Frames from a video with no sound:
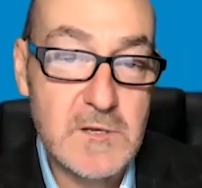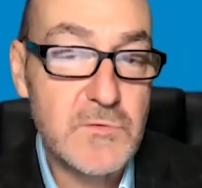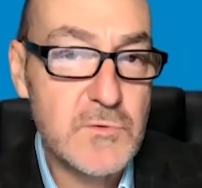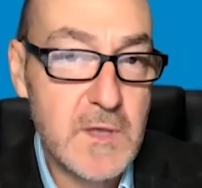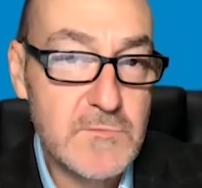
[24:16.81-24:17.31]
So I
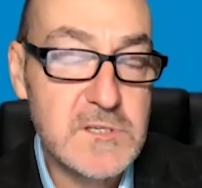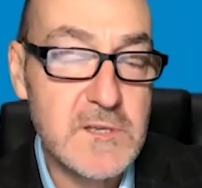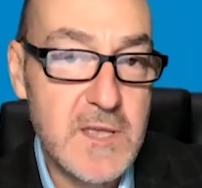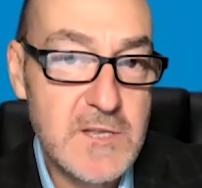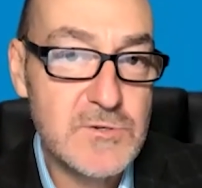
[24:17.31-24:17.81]
thought that was
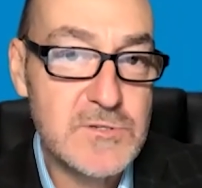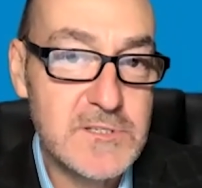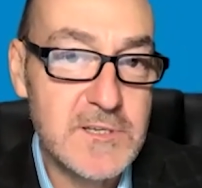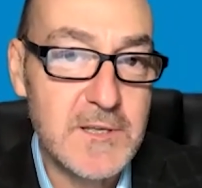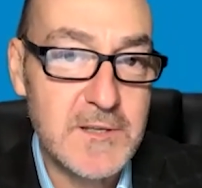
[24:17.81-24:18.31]
an
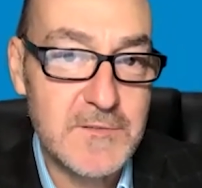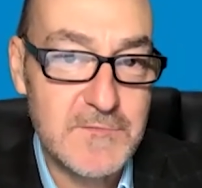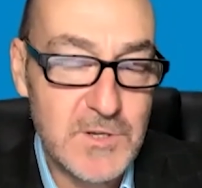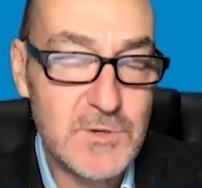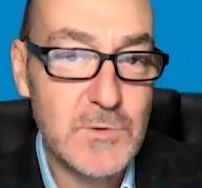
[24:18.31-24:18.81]
interesting
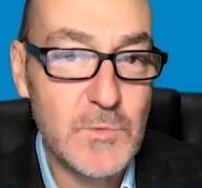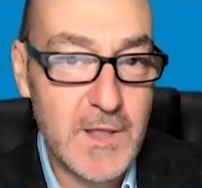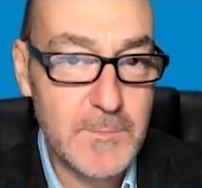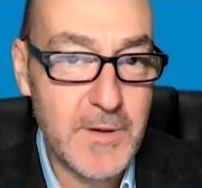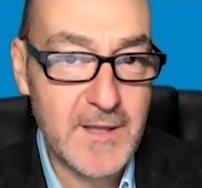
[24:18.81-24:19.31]
view, and we'll
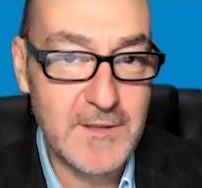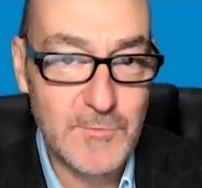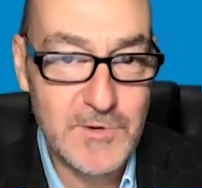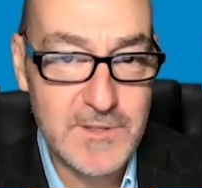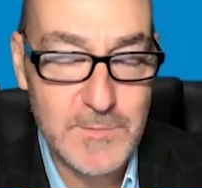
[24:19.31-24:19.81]
unpack
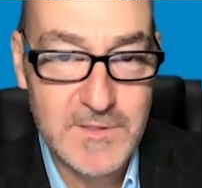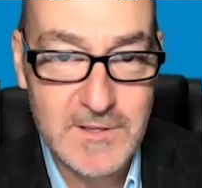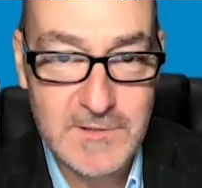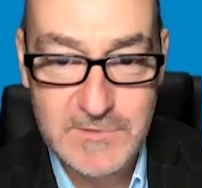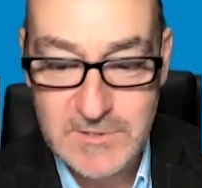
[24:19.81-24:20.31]
that with him in the
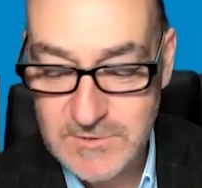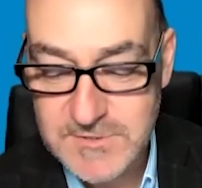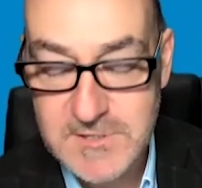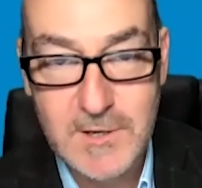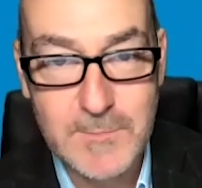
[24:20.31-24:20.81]
interview you'll
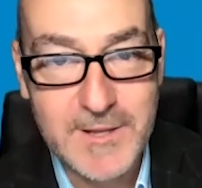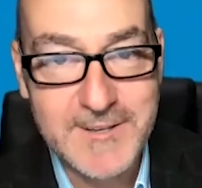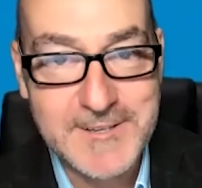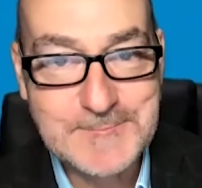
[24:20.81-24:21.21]
see on Monday.